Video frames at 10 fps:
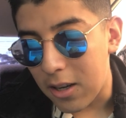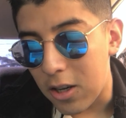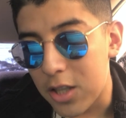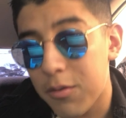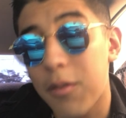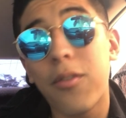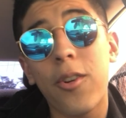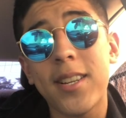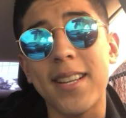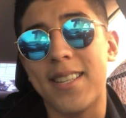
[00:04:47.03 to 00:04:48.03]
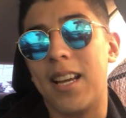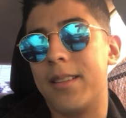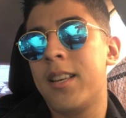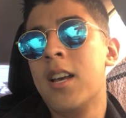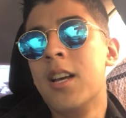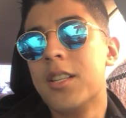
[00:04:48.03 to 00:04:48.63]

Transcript: yards for 4 touchdowns.